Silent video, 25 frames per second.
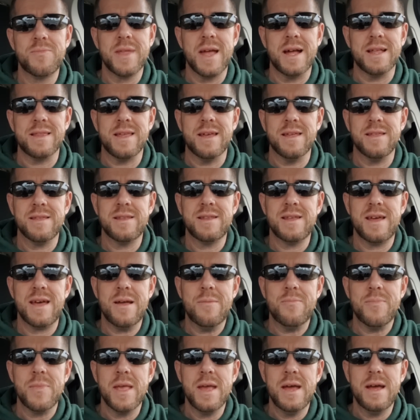At the end of the
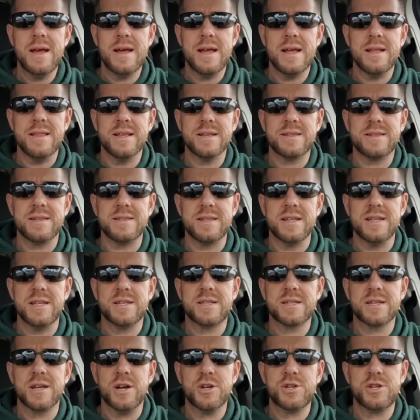day, this is a
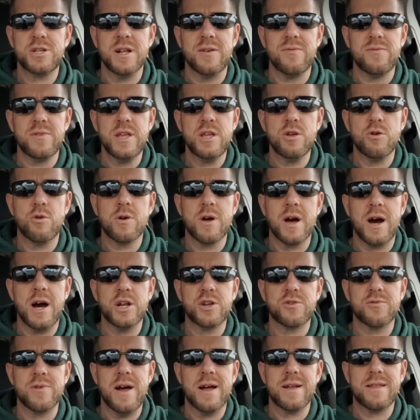discussion of legal
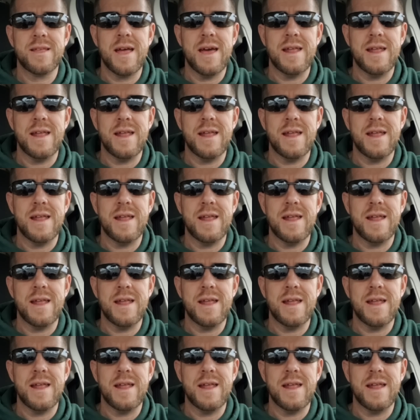contract,